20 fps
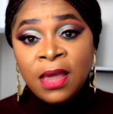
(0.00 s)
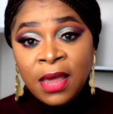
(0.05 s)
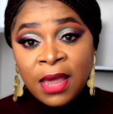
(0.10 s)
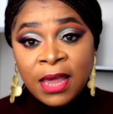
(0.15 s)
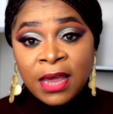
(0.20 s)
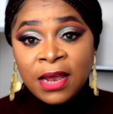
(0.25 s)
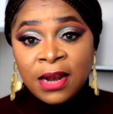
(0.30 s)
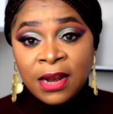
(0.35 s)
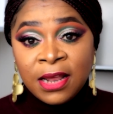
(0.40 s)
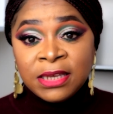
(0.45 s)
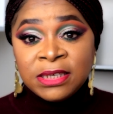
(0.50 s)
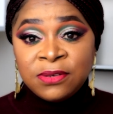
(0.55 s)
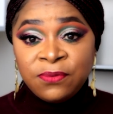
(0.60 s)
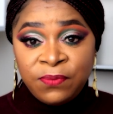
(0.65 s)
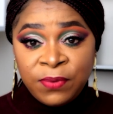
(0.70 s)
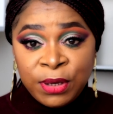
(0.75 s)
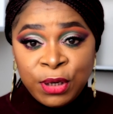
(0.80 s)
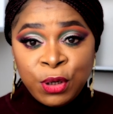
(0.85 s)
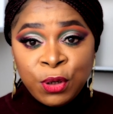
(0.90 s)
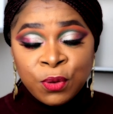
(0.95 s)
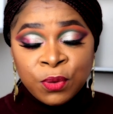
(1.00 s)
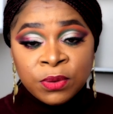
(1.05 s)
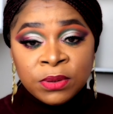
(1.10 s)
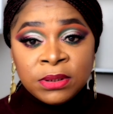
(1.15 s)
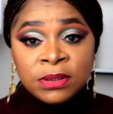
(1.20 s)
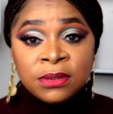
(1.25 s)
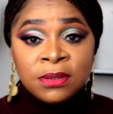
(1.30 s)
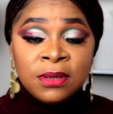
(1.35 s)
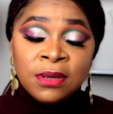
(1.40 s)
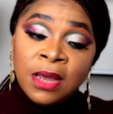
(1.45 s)
NCLEX
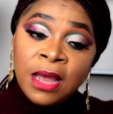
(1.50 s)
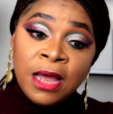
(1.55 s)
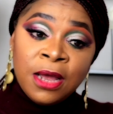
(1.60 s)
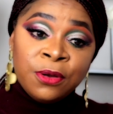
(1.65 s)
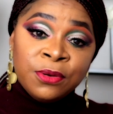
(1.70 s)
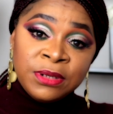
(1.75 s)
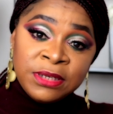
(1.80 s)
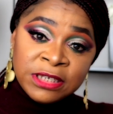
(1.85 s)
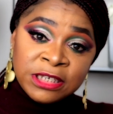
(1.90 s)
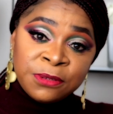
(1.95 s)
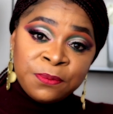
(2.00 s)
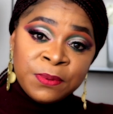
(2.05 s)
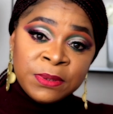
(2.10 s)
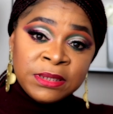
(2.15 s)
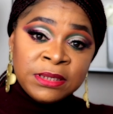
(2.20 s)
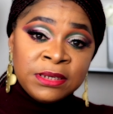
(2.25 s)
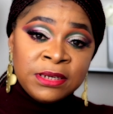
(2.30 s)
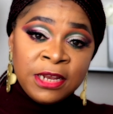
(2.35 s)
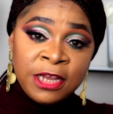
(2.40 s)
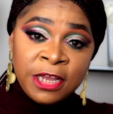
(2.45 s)
videos, how this person